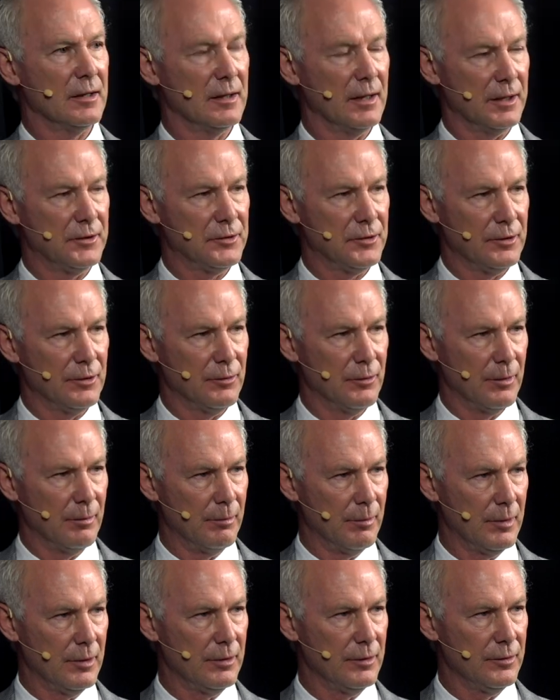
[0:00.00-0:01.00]
that you
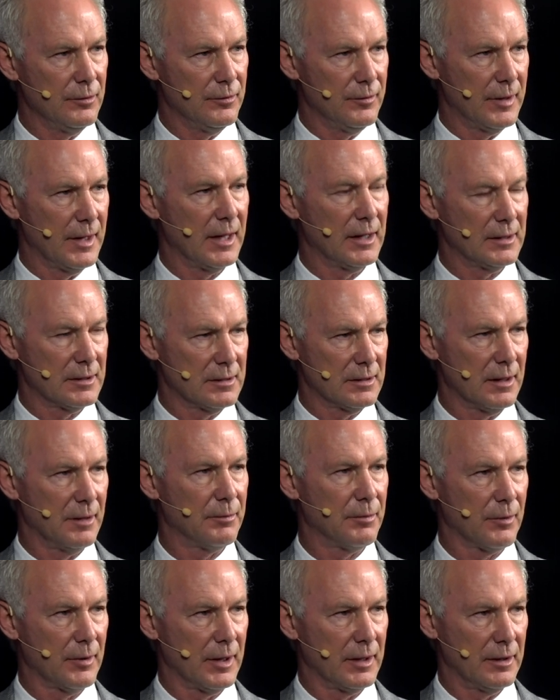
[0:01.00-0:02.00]
remove that
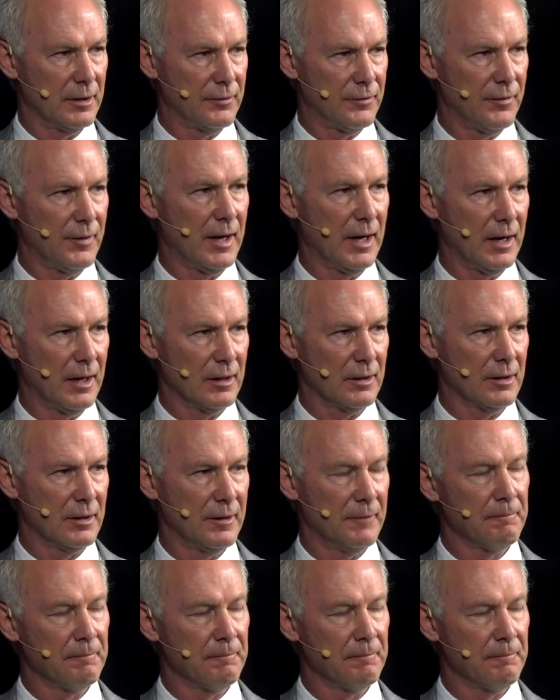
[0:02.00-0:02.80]
separated file.